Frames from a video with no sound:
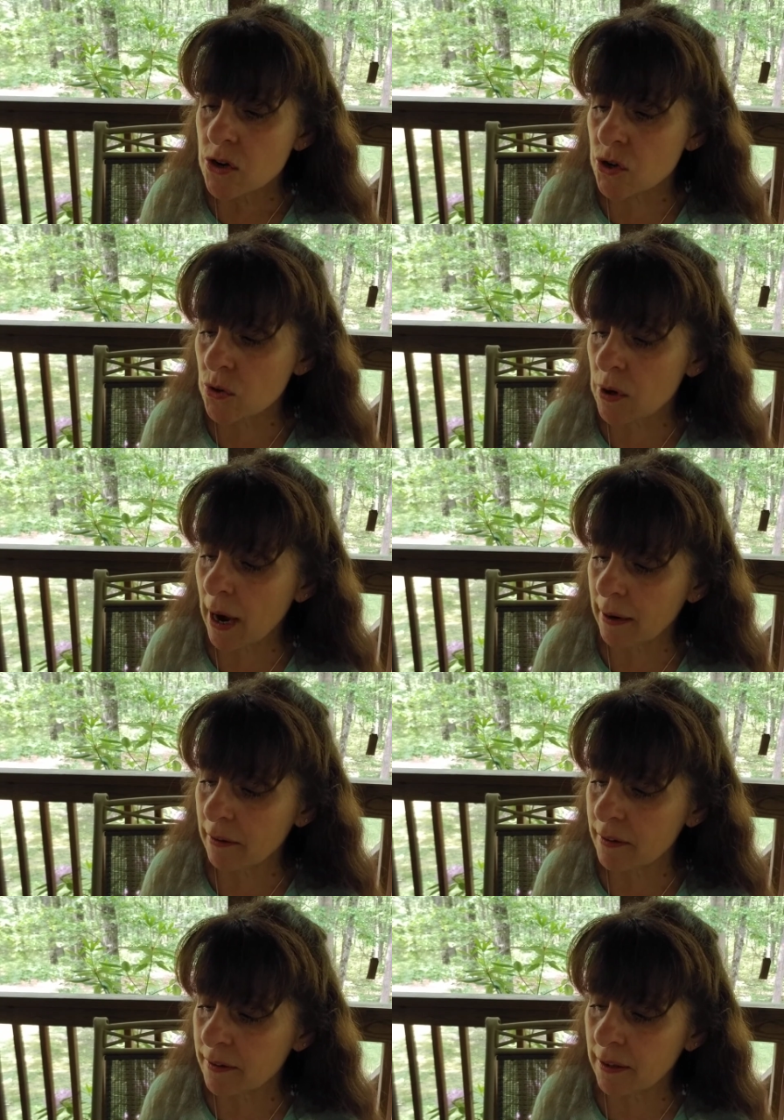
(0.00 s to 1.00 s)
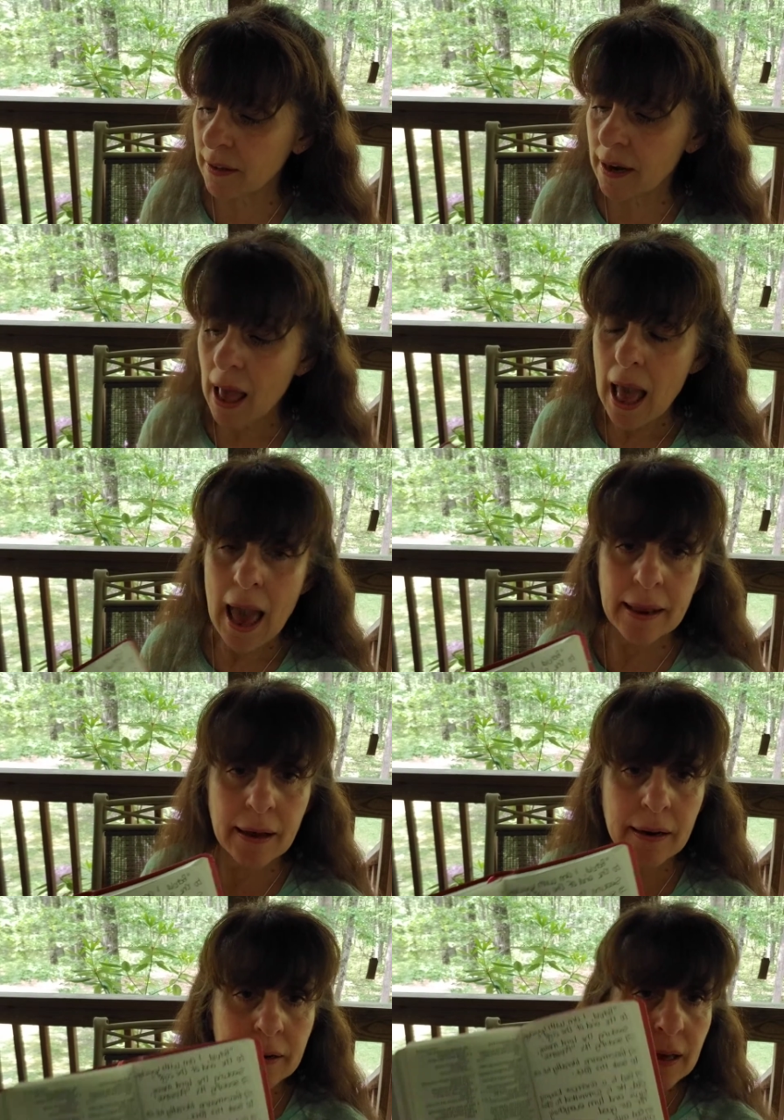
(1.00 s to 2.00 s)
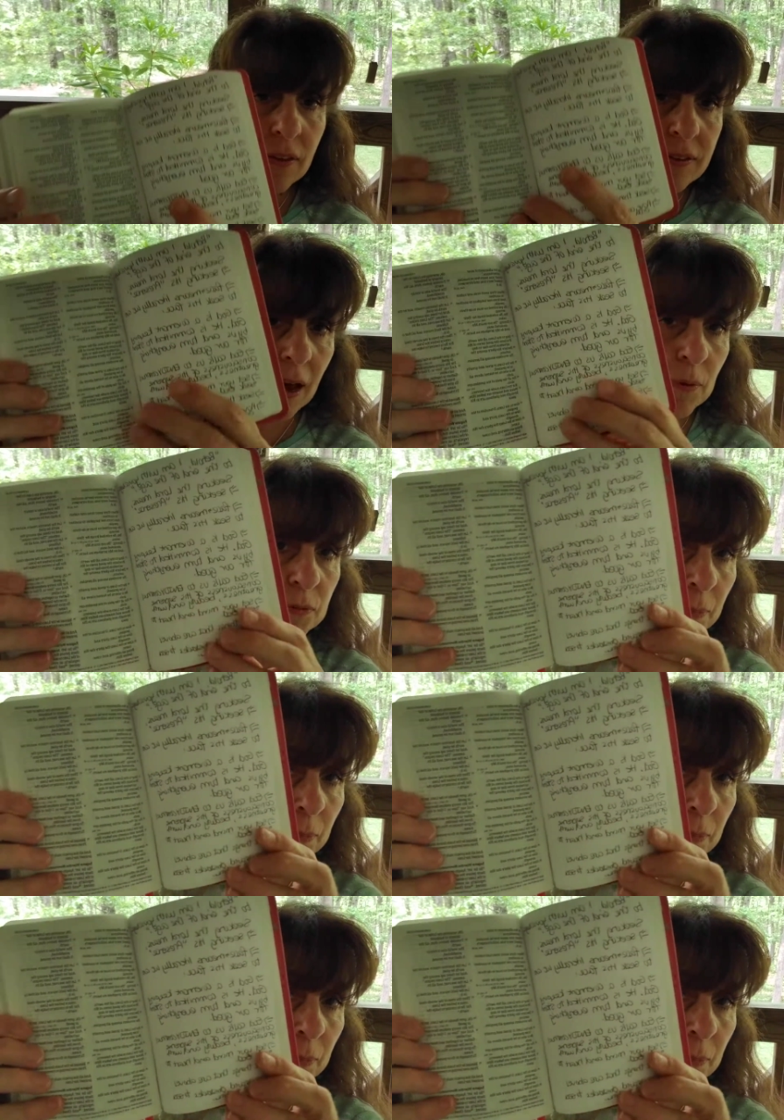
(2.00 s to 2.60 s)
to kind of seal it. And then on the other side was